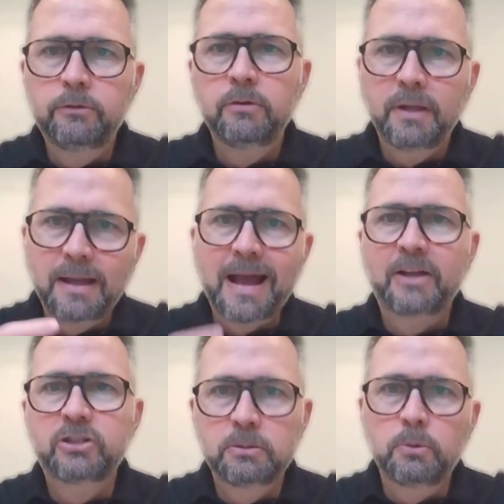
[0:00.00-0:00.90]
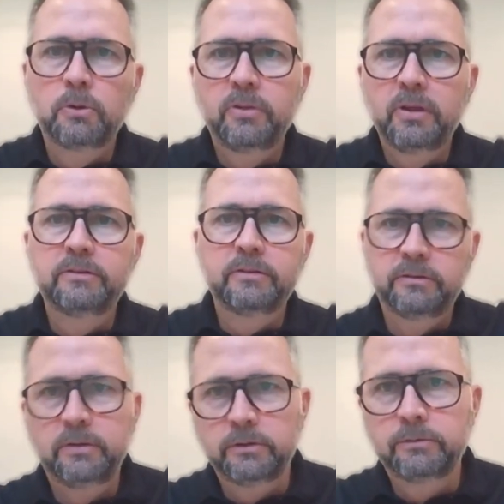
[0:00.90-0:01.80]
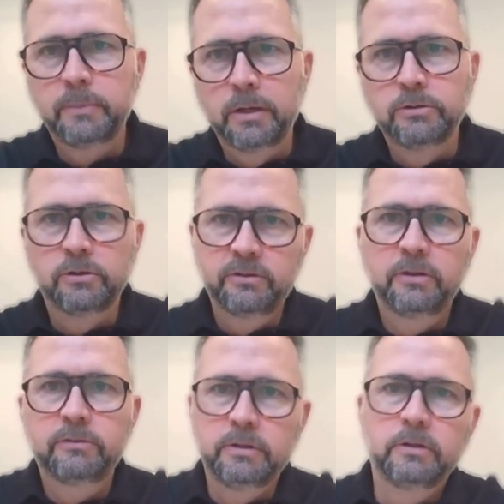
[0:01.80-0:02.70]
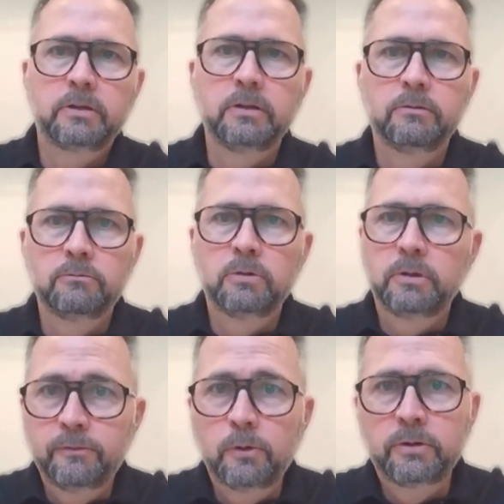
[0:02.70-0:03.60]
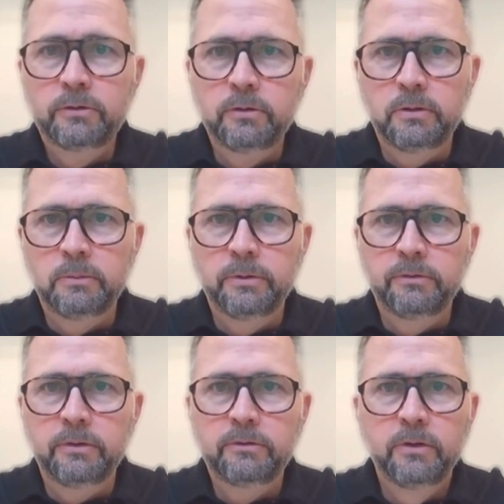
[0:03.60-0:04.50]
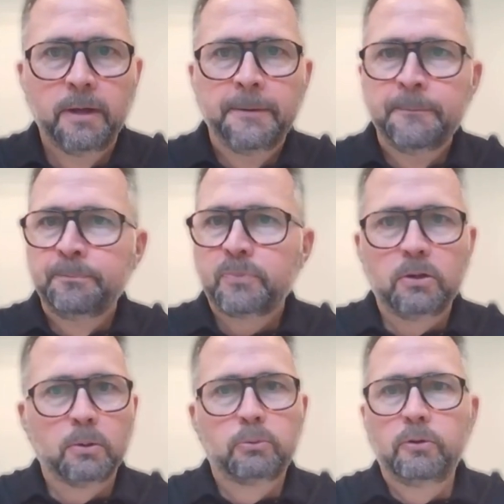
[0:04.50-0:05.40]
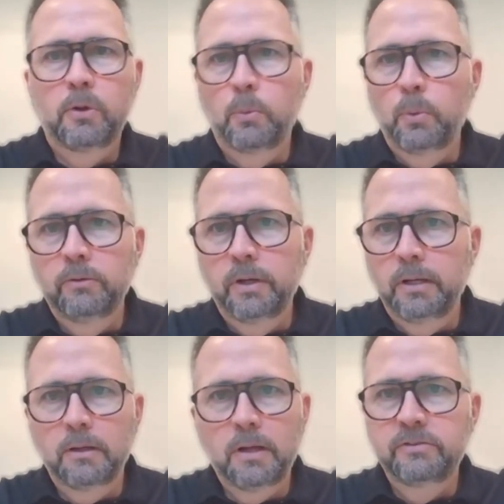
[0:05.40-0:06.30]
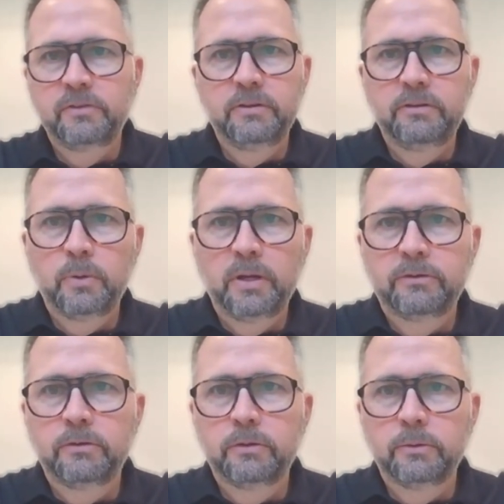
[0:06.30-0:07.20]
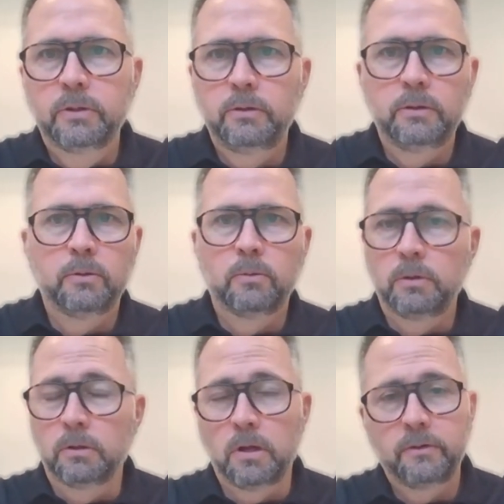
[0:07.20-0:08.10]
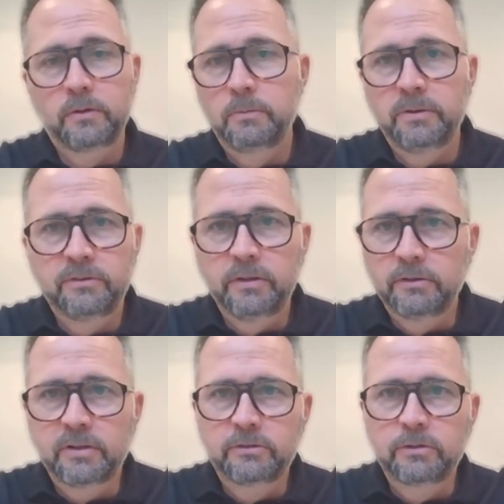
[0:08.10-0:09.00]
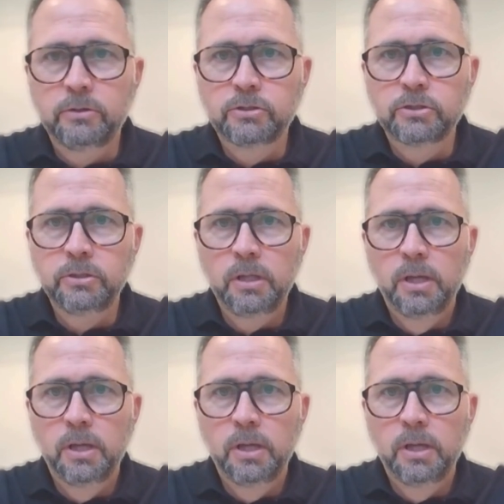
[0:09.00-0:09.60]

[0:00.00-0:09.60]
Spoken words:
are like actionable things that a sales manager or sales leader can really focus on in the business. Improving win rate, lots of easy ways to do it. A lot of it could be in sales execution.